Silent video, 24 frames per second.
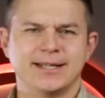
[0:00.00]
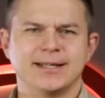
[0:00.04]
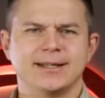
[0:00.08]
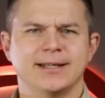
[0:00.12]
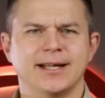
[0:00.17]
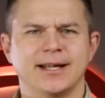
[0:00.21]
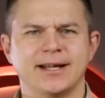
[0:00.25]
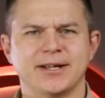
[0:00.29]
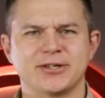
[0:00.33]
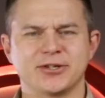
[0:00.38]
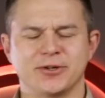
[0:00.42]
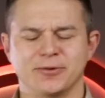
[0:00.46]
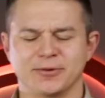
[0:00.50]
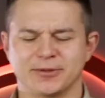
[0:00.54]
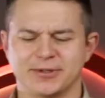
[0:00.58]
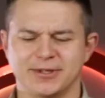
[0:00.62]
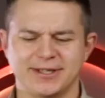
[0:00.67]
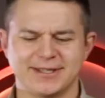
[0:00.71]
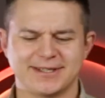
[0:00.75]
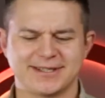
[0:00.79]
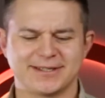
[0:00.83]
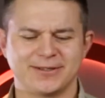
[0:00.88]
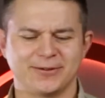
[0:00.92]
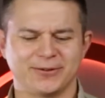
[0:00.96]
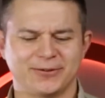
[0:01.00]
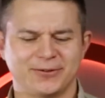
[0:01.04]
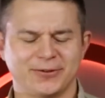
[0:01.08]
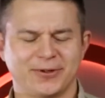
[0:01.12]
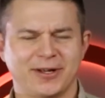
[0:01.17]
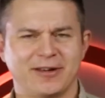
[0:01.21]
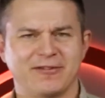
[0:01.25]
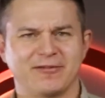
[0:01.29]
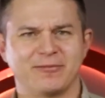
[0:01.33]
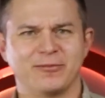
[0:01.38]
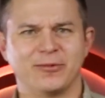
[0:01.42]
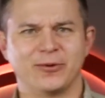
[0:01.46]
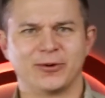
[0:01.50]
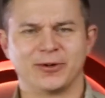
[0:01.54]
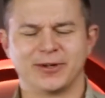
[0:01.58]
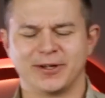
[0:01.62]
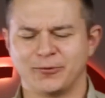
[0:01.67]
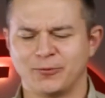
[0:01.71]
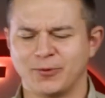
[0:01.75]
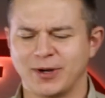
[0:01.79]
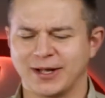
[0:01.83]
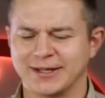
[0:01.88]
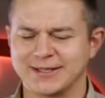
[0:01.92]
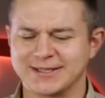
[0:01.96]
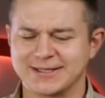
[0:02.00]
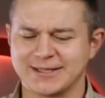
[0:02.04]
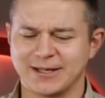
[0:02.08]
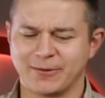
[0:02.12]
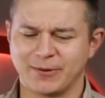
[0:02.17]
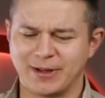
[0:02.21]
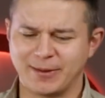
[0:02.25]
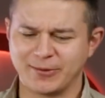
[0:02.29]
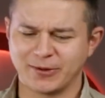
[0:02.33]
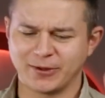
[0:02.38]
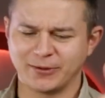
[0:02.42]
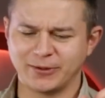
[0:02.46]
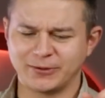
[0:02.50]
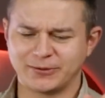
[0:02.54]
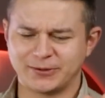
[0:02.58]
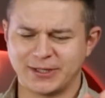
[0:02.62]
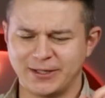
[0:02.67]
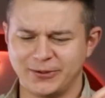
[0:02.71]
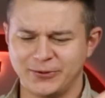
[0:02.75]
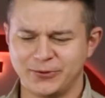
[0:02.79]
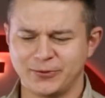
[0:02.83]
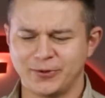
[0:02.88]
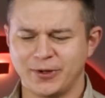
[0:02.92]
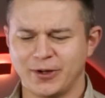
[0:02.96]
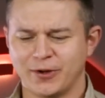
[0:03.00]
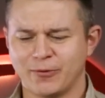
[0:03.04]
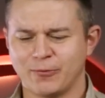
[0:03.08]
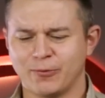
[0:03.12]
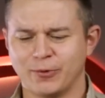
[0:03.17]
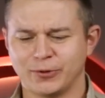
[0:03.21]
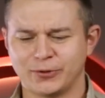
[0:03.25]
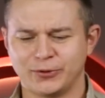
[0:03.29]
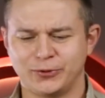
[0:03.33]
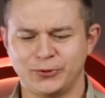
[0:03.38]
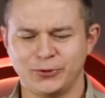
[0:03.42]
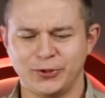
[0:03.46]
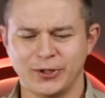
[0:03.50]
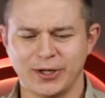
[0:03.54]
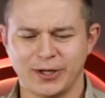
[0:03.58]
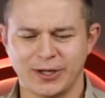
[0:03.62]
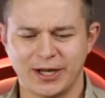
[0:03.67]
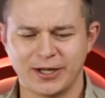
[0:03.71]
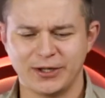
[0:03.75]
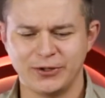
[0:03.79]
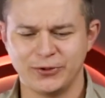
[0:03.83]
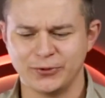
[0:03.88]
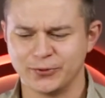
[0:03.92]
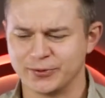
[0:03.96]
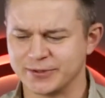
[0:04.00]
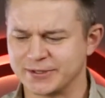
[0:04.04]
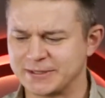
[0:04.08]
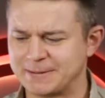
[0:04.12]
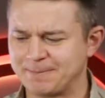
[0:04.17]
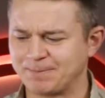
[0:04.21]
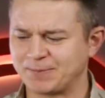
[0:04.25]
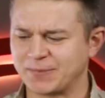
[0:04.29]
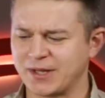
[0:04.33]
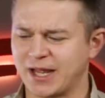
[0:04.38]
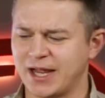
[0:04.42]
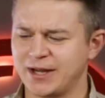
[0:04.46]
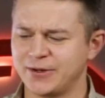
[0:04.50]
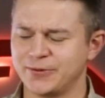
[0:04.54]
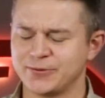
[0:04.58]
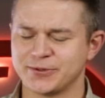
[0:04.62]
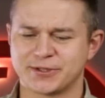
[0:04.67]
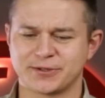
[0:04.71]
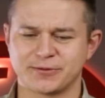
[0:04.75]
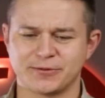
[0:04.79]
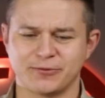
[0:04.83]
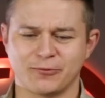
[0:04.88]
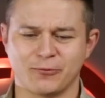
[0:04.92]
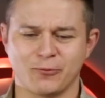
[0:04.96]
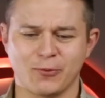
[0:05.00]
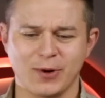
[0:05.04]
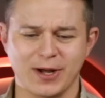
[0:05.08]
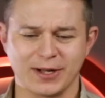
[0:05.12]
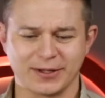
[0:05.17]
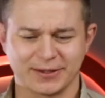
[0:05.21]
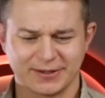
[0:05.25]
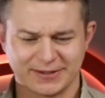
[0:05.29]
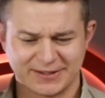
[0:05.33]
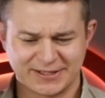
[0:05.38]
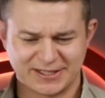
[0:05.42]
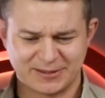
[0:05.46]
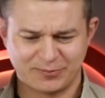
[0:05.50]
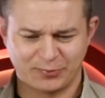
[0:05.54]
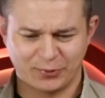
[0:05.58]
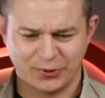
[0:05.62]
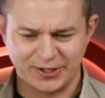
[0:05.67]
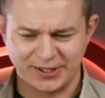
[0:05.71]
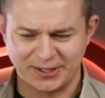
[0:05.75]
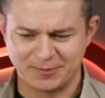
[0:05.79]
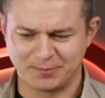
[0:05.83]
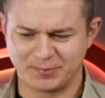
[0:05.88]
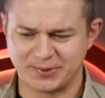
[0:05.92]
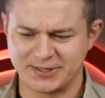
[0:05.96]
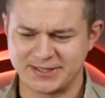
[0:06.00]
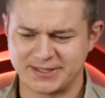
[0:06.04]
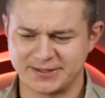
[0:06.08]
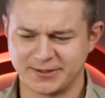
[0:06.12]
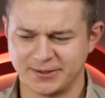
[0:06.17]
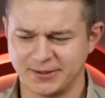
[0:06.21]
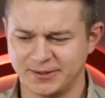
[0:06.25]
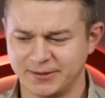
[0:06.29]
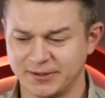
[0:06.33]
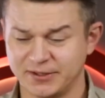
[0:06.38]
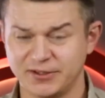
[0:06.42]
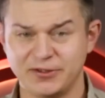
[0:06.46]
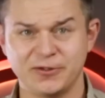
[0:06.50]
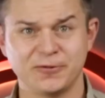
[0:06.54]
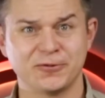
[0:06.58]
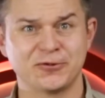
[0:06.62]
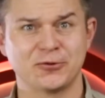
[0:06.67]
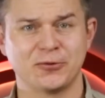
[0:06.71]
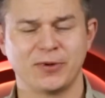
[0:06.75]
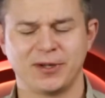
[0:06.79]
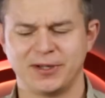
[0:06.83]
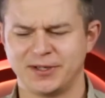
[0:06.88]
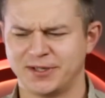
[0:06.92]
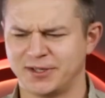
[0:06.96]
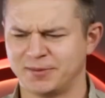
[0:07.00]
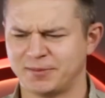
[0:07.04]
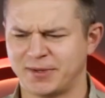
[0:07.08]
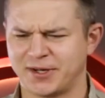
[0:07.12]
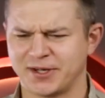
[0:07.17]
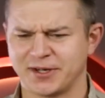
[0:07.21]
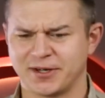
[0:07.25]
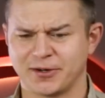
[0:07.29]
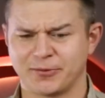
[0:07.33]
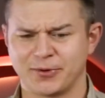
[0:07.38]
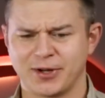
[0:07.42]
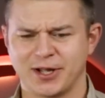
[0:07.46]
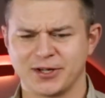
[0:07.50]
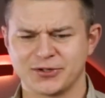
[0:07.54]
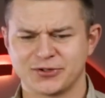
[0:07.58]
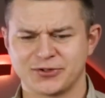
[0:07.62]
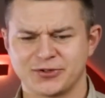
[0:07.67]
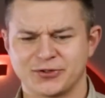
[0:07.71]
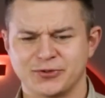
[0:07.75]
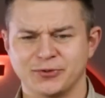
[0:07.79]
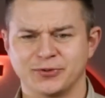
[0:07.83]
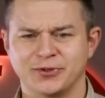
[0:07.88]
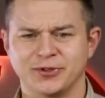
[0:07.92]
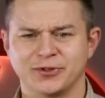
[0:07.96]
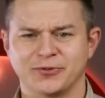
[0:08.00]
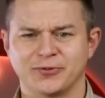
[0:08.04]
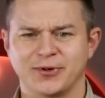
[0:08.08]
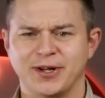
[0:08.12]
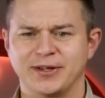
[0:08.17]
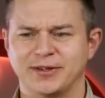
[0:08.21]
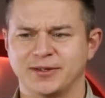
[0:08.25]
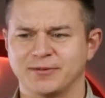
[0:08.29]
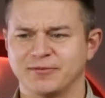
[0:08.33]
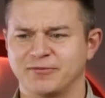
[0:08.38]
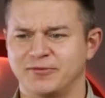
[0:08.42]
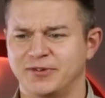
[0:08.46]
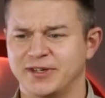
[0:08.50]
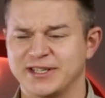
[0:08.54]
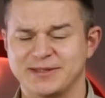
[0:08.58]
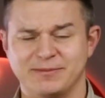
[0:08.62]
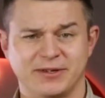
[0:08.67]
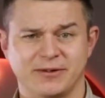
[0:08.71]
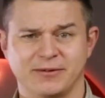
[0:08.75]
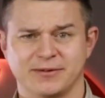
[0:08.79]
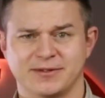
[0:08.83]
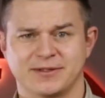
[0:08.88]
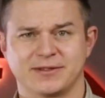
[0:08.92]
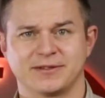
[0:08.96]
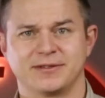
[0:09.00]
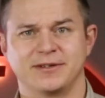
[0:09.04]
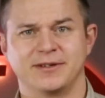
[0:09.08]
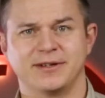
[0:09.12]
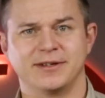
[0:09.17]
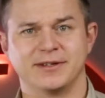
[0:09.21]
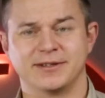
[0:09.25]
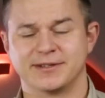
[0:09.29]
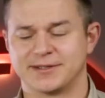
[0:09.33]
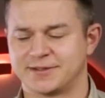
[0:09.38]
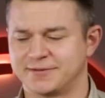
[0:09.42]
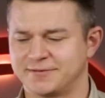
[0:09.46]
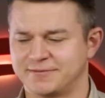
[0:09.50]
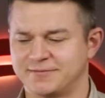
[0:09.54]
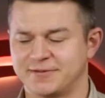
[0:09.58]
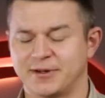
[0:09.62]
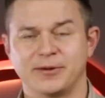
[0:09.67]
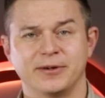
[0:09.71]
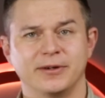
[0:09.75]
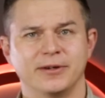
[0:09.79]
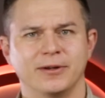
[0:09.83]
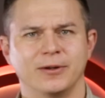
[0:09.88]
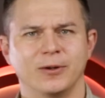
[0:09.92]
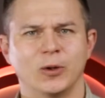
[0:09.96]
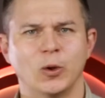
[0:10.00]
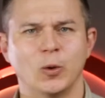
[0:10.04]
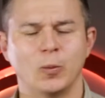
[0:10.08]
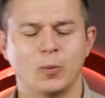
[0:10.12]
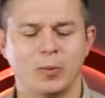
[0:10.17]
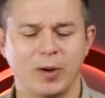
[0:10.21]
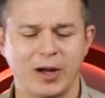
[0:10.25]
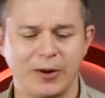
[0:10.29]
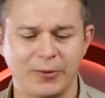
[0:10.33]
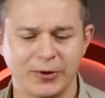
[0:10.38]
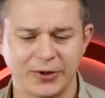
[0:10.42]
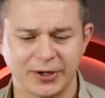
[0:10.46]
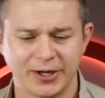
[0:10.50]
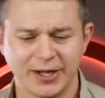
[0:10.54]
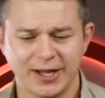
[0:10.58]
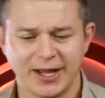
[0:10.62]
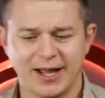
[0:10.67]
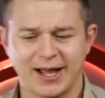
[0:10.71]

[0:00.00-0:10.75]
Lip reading: Not a joke, it's good to have more than one. Now, I'm gonna tell you what do I use. I use one spring pistol, usually in my garage, shooting random things because it's very low power.